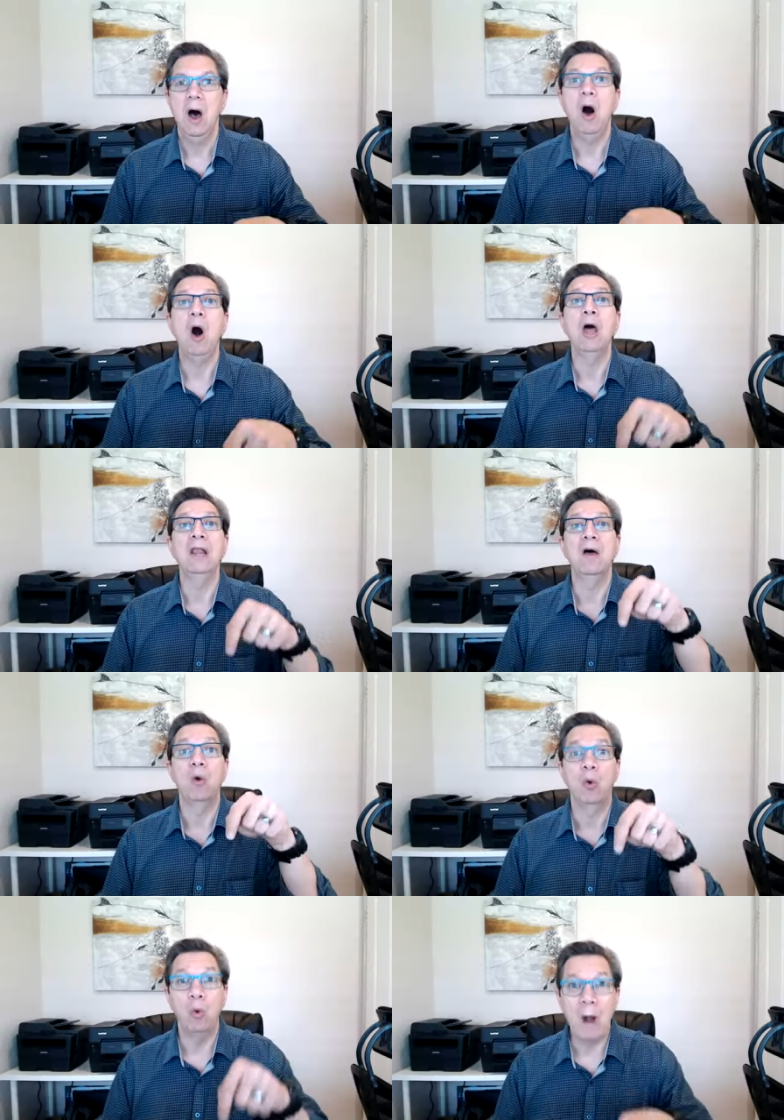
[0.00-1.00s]
on
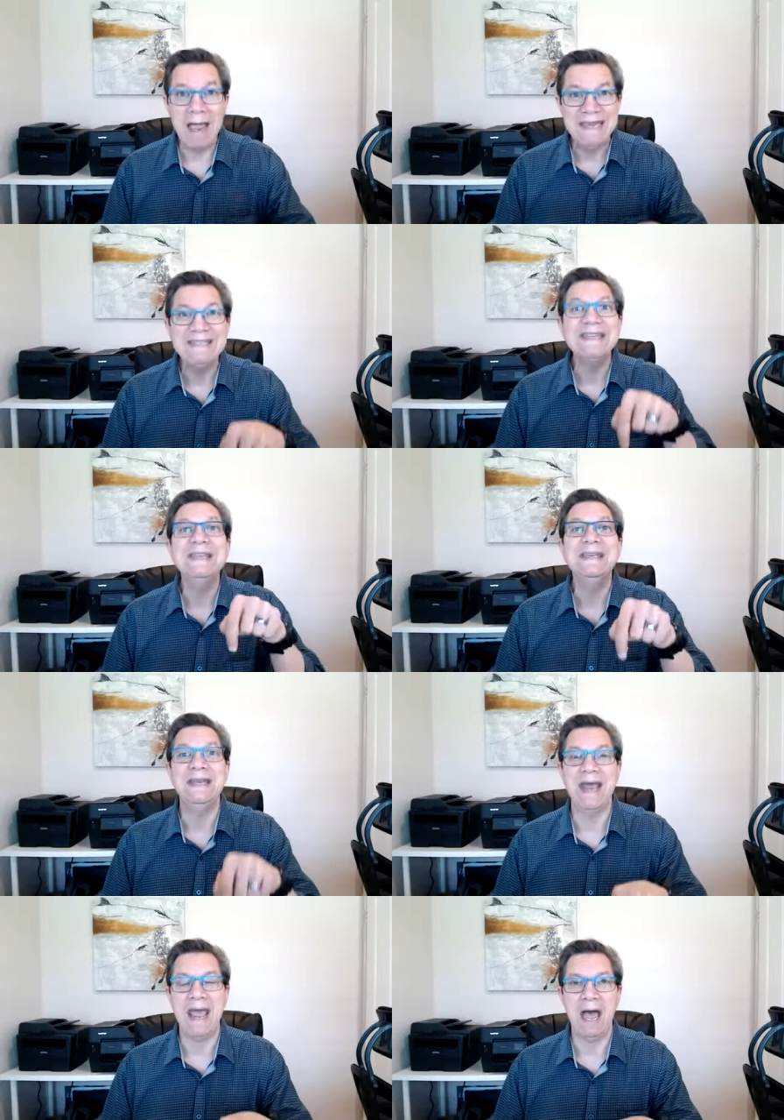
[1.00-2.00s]
right
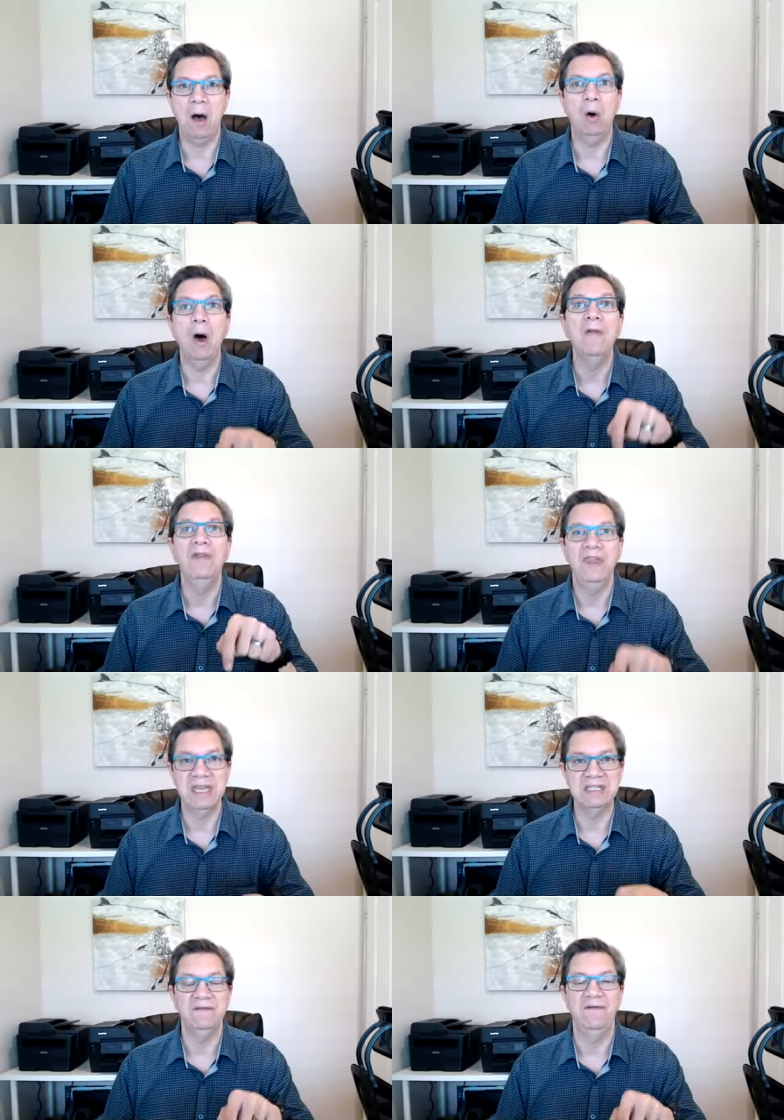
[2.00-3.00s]
now,
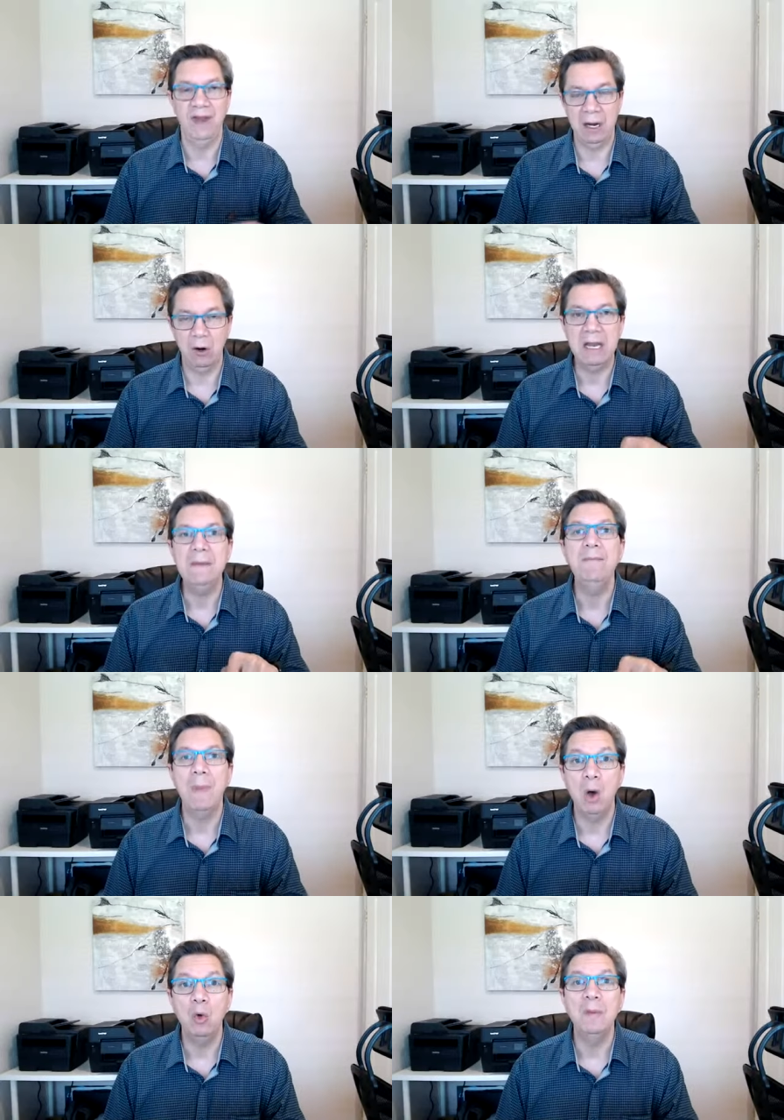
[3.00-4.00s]
this very
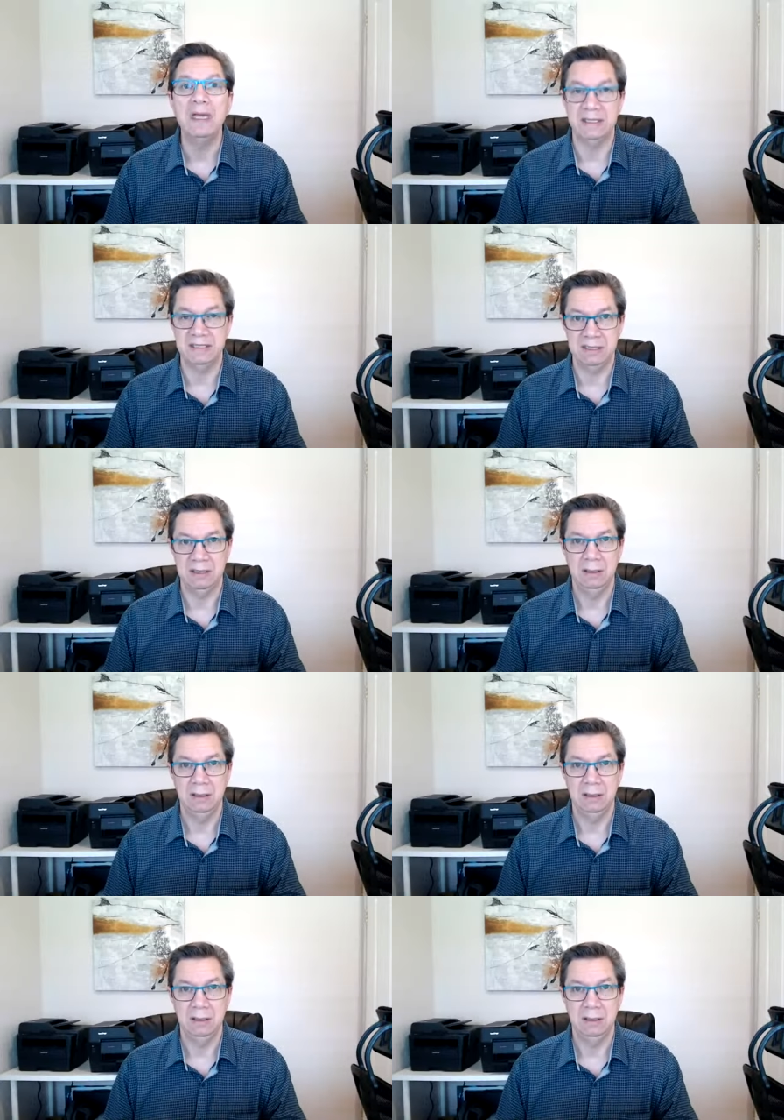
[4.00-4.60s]
moment,